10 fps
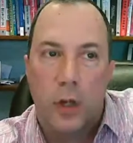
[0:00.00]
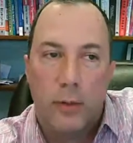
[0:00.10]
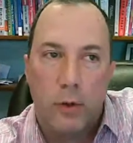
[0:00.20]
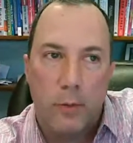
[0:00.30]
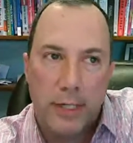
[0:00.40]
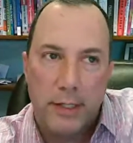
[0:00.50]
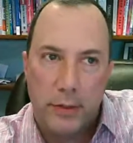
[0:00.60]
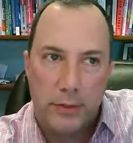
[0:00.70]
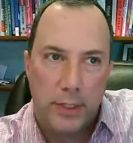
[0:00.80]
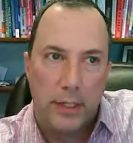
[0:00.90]
I wrote my
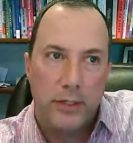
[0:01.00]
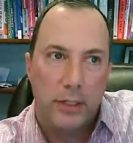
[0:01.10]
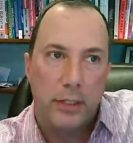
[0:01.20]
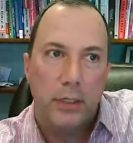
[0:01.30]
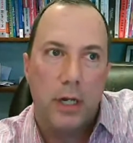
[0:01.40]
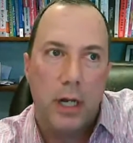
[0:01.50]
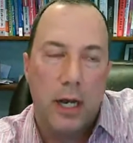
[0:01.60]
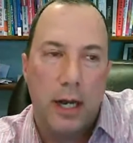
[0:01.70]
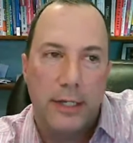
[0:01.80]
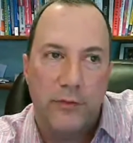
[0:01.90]
dissertation.
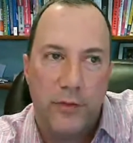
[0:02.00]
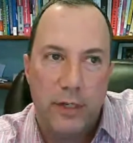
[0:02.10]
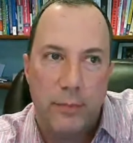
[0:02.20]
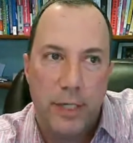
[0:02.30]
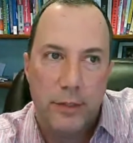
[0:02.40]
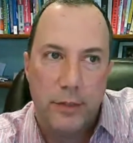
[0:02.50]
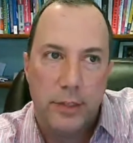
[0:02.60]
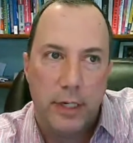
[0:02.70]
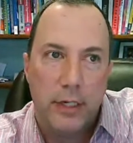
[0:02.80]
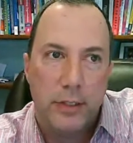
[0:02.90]
I defended my
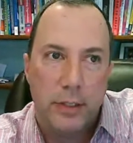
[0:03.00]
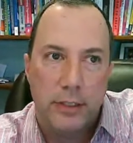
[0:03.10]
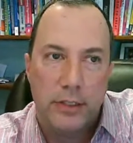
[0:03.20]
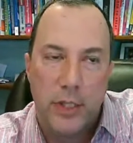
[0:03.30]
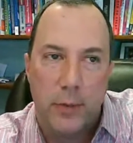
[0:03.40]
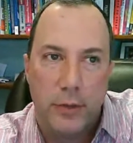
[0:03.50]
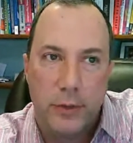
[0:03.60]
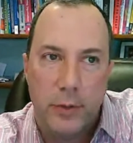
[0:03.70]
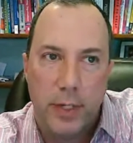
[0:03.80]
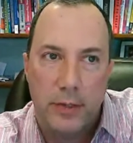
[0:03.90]
dissertation December
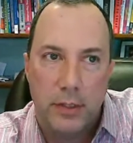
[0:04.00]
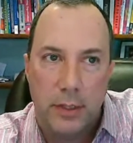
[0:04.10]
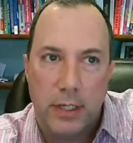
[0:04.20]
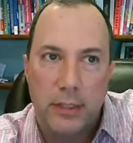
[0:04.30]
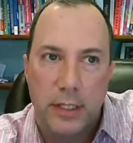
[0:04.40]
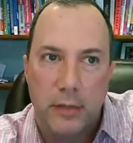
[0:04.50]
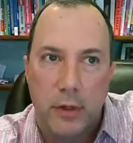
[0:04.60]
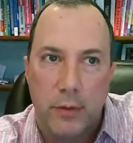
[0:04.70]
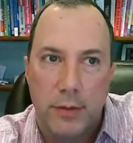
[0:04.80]
2019 at Rowan